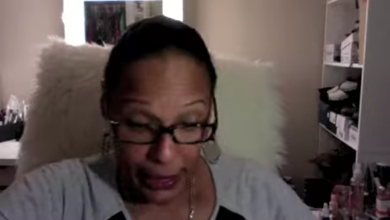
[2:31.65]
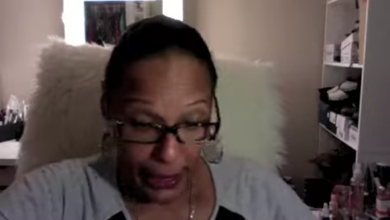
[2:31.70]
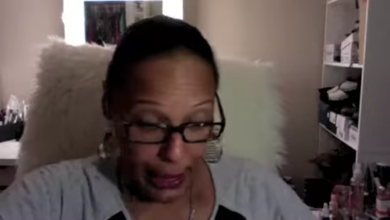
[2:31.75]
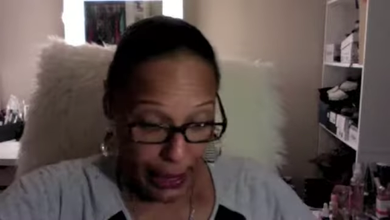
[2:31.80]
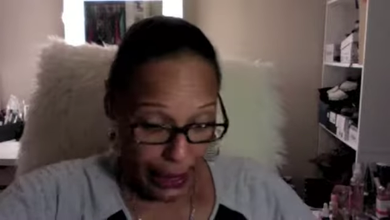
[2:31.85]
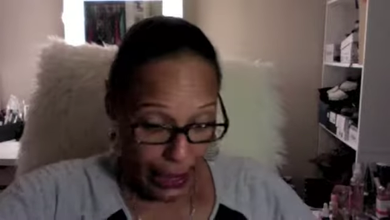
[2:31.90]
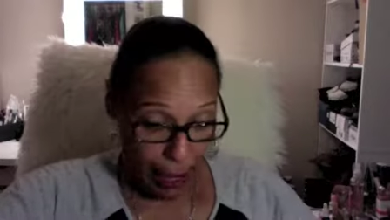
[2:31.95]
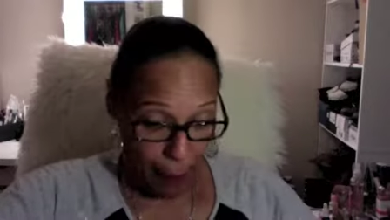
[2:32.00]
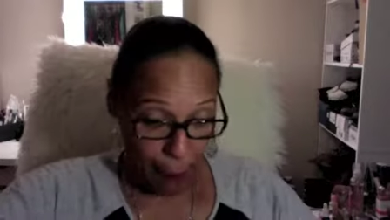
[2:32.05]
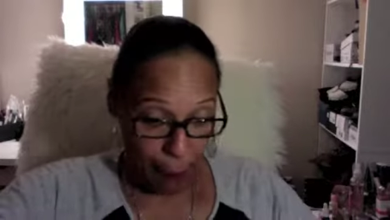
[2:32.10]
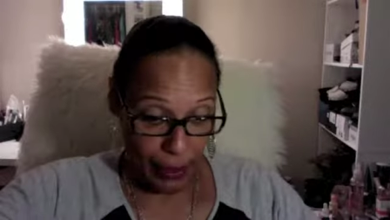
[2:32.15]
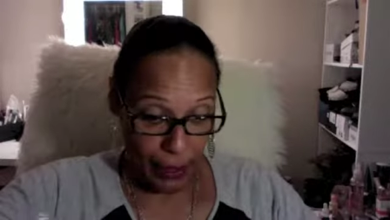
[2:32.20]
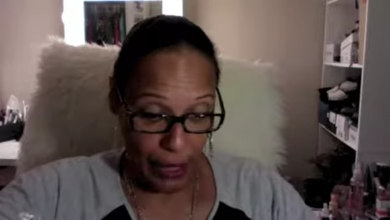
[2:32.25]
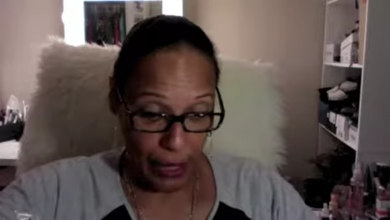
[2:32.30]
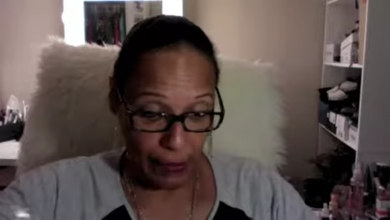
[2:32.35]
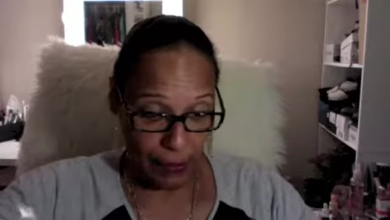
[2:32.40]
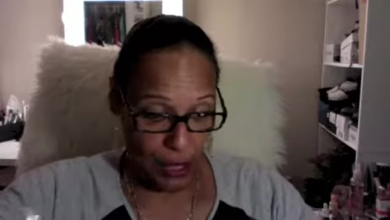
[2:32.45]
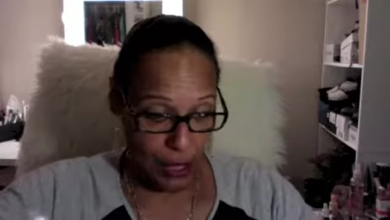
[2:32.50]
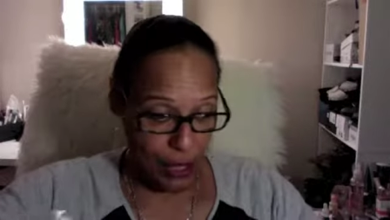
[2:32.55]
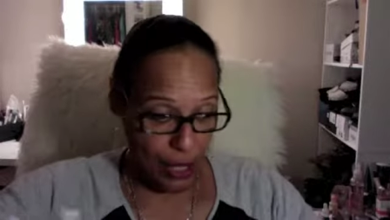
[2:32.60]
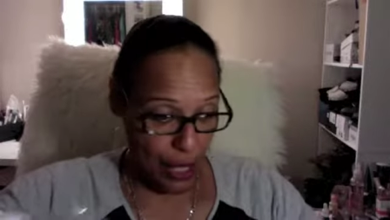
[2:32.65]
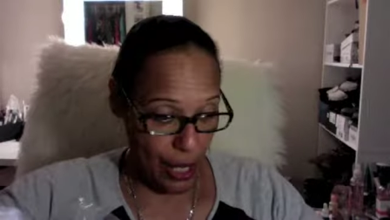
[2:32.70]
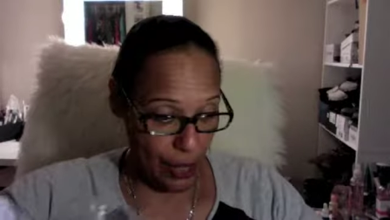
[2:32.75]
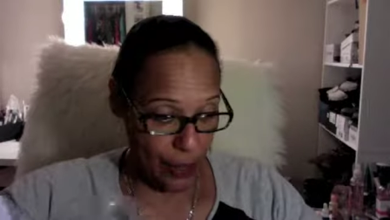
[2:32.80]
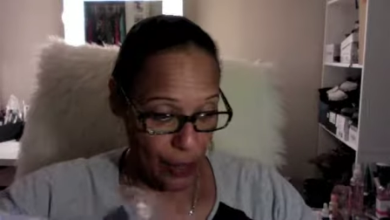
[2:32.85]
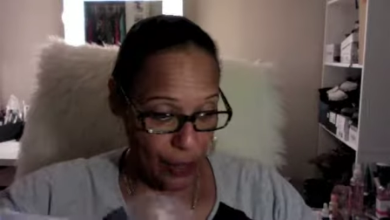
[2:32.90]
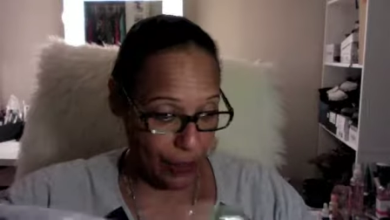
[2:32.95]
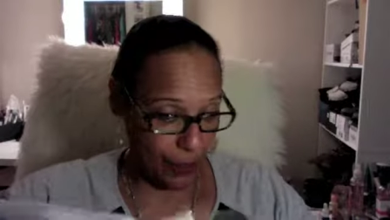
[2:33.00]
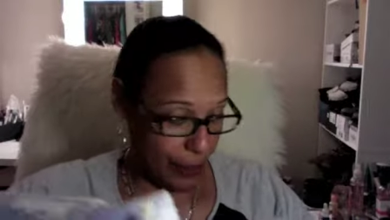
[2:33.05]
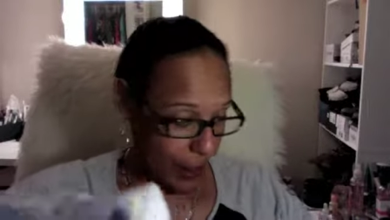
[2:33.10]
Cannot believe to tell
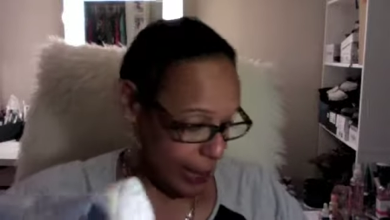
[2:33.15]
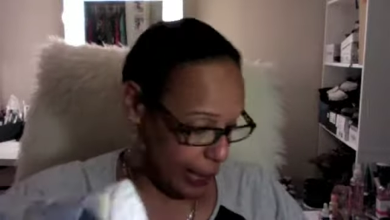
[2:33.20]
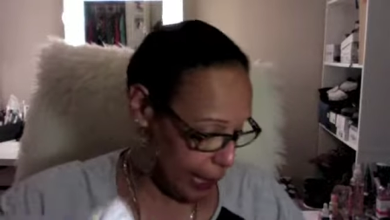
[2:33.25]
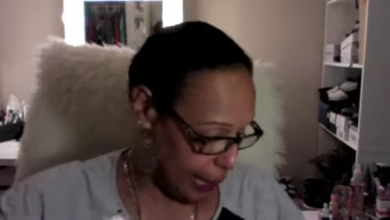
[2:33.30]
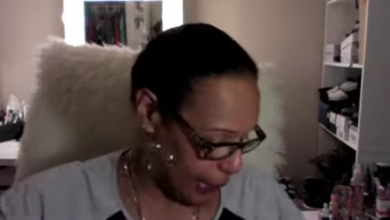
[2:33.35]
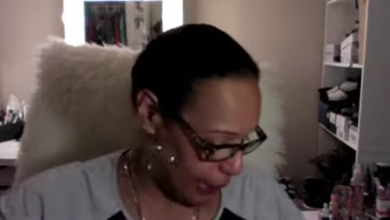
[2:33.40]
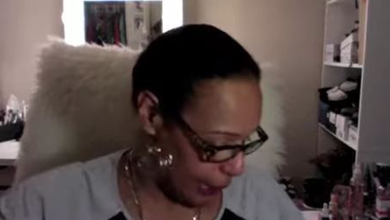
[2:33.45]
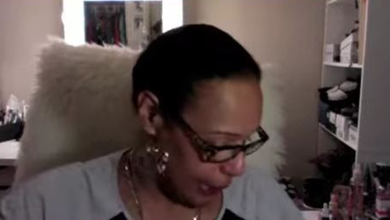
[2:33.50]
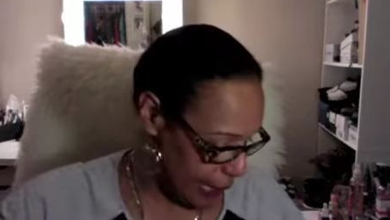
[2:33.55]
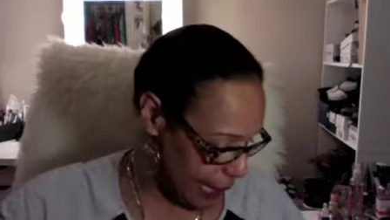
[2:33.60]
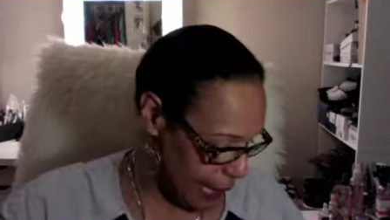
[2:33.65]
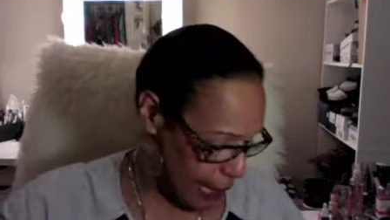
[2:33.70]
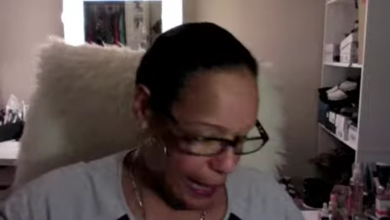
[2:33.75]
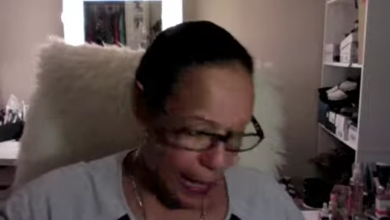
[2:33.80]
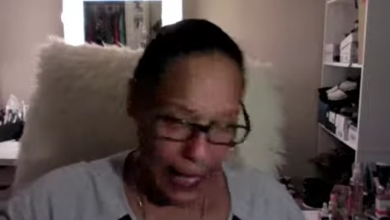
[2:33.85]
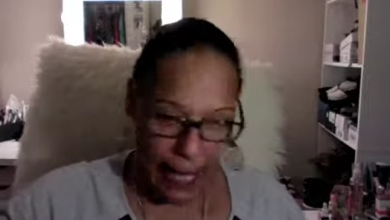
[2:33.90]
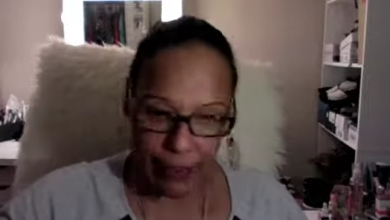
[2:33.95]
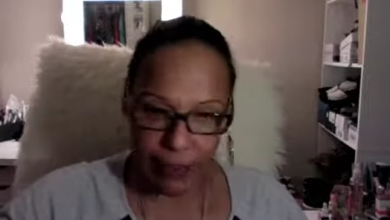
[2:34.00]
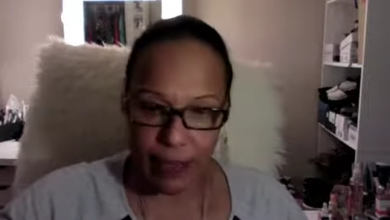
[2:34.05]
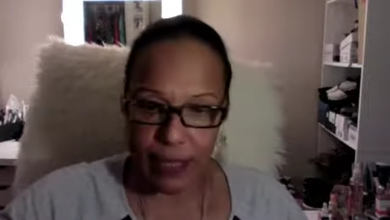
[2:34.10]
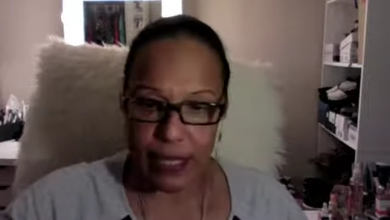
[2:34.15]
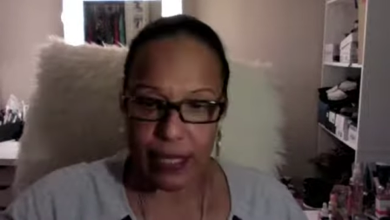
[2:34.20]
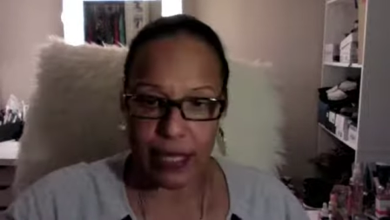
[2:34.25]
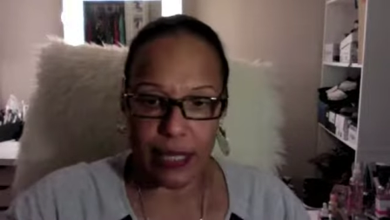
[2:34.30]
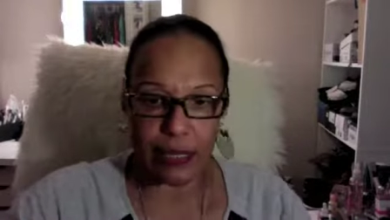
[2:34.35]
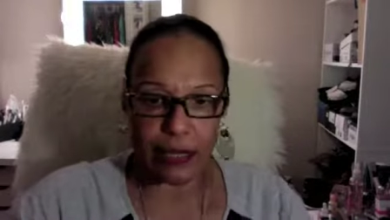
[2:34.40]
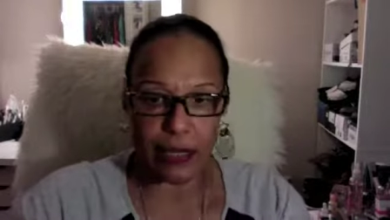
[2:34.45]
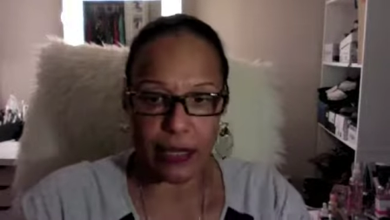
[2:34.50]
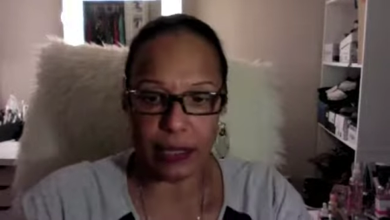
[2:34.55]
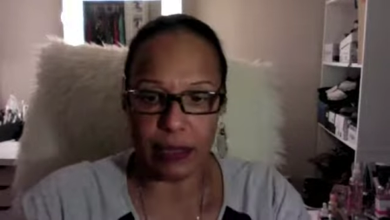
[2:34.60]
you. And I got this
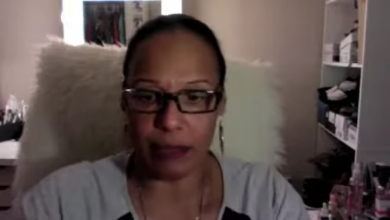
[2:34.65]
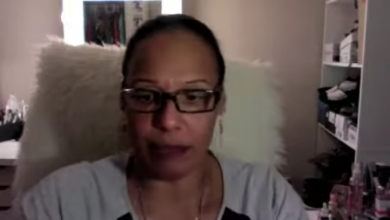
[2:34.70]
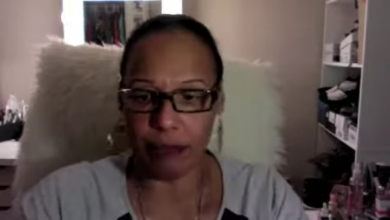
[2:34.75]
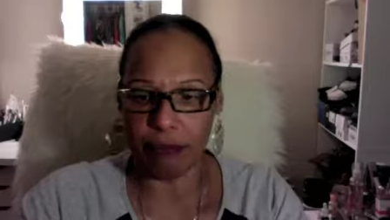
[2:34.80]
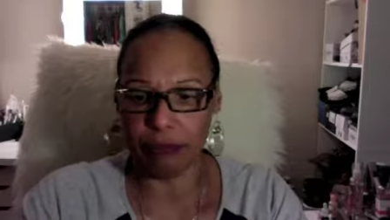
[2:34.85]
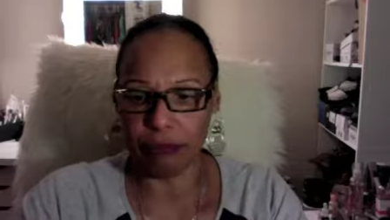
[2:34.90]
little,